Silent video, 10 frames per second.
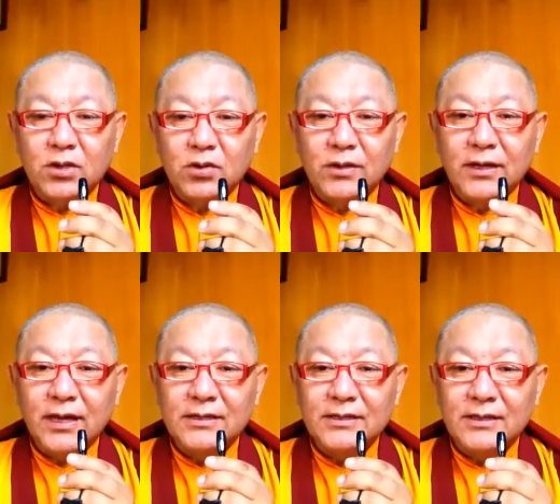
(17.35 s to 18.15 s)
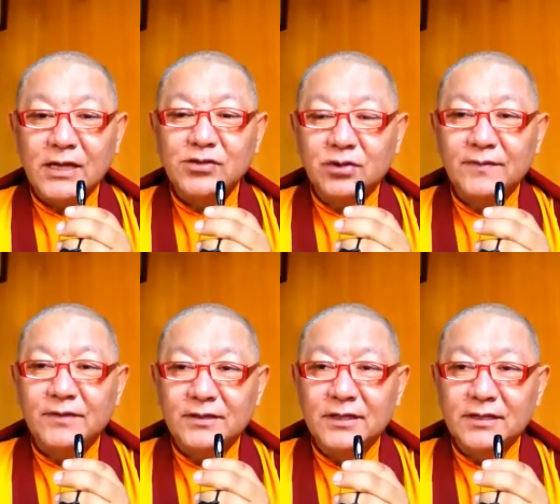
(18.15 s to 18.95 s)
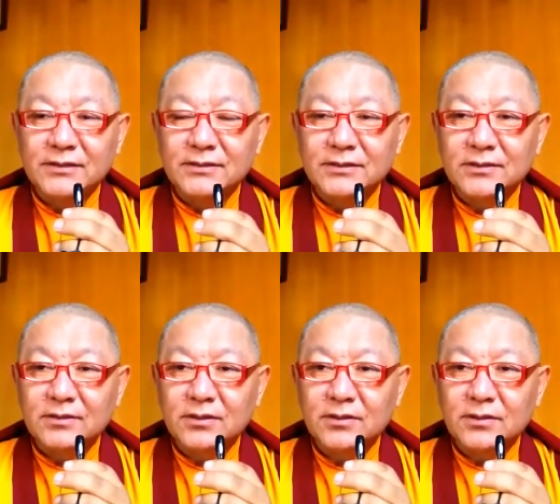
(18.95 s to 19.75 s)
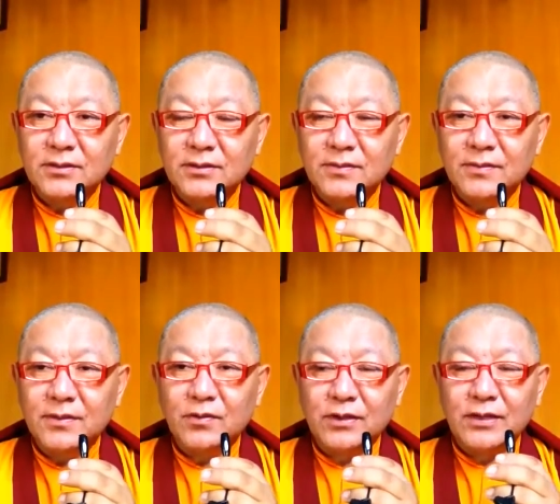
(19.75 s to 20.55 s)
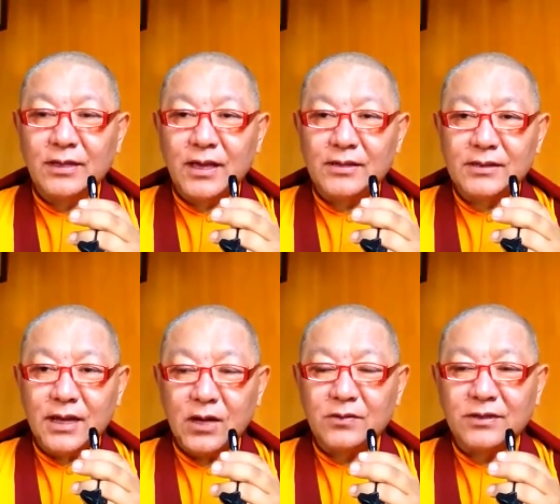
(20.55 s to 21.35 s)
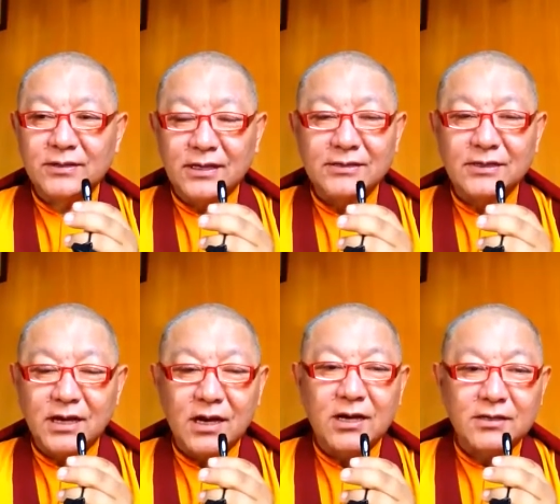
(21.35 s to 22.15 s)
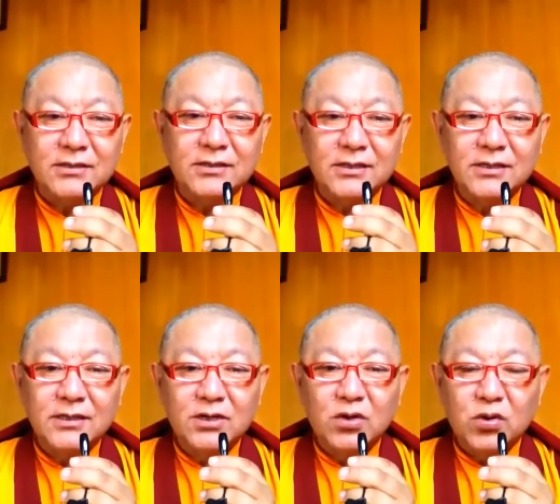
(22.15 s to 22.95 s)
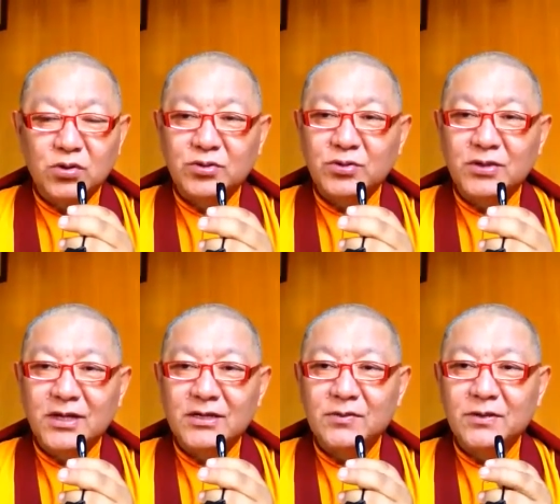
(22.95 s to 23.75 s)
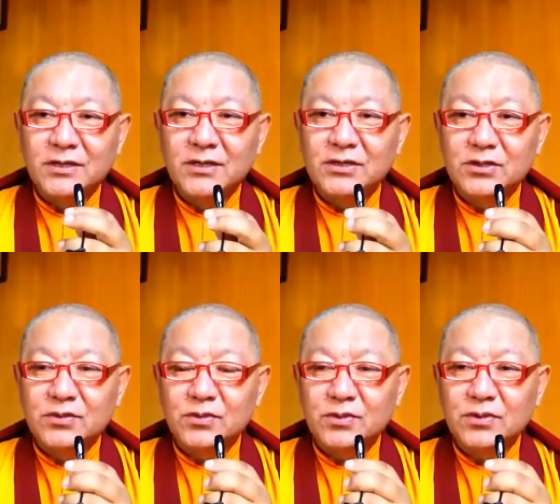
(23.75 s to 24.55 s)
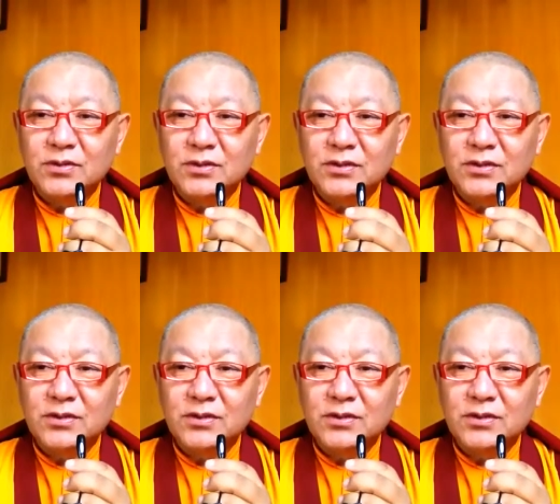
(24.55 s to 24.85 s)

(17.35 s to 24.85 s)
looking at the nature of the things, looking at how the things are, also that we need to,